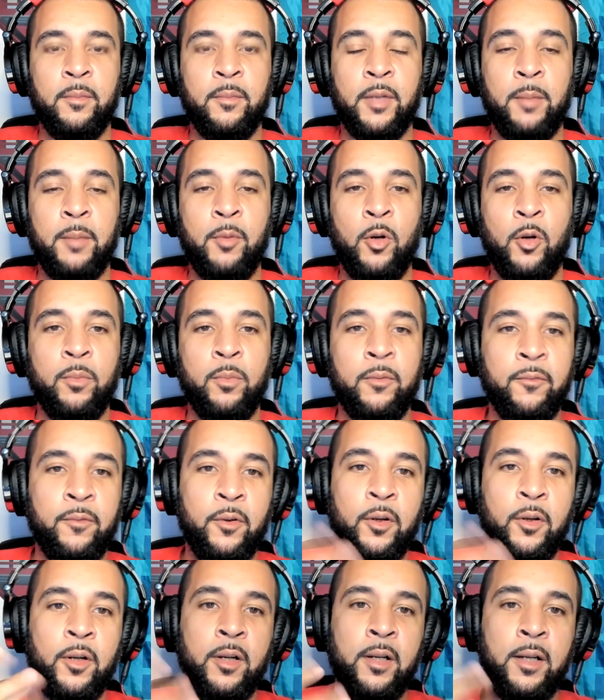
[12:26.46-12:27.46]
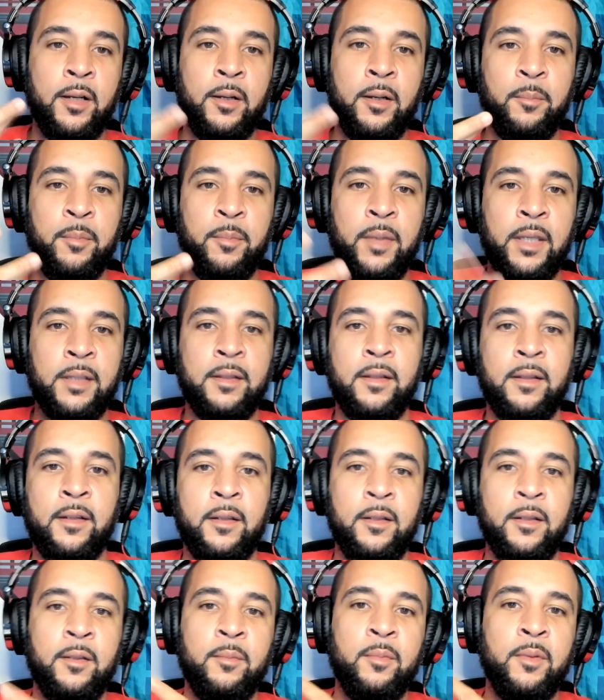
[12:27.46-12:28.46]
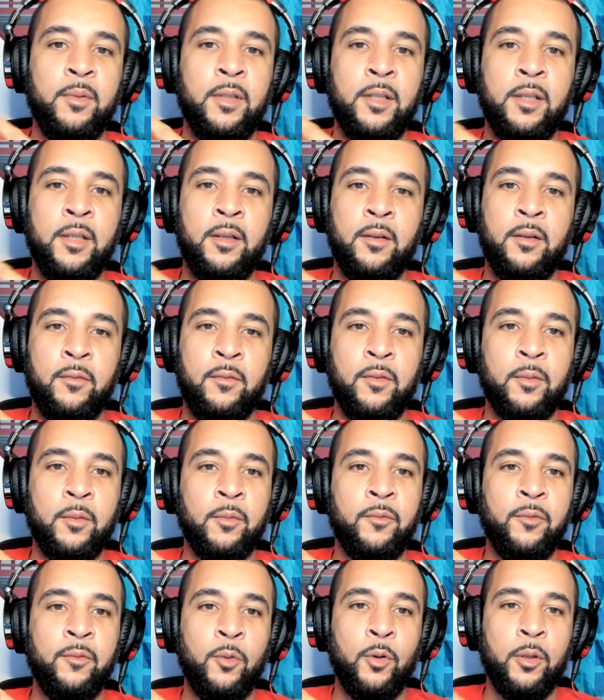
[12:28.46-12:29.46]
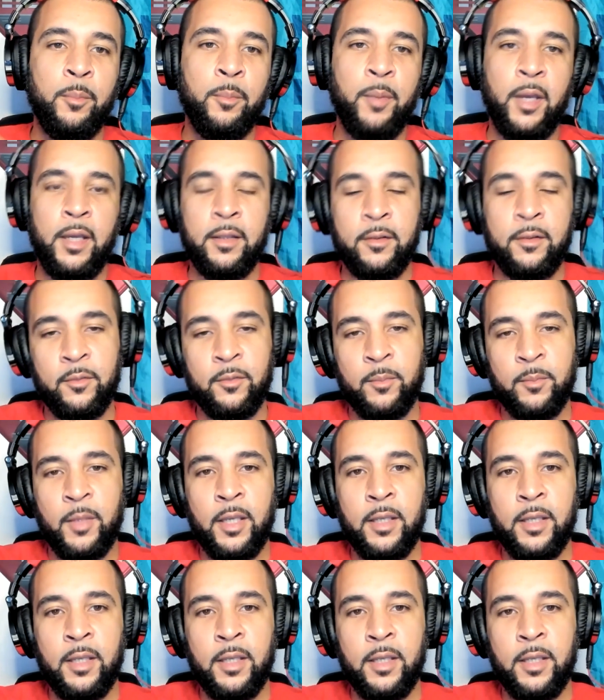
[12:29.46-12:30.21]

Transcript: but I'm hoping for a big dub from the Florida Panthers,